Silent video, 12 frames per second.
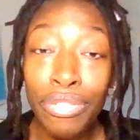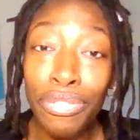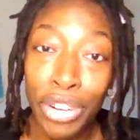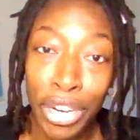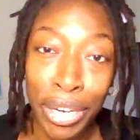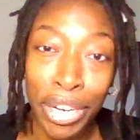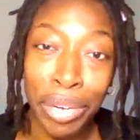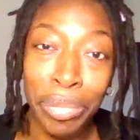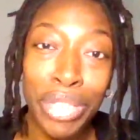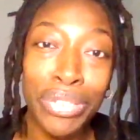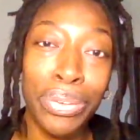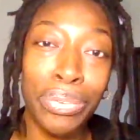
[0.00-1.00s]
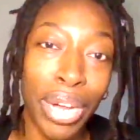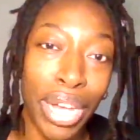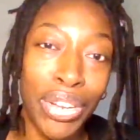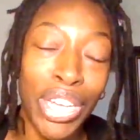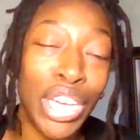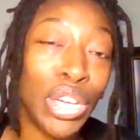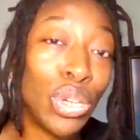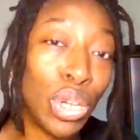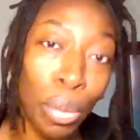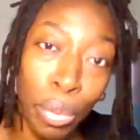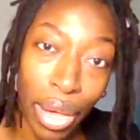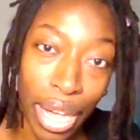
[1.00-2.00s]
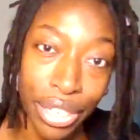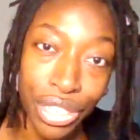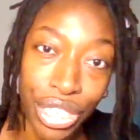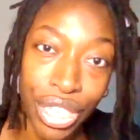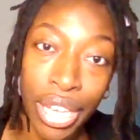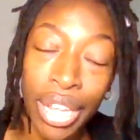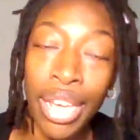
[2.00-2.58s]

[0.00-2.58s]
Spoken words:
firm surrounding global hygiene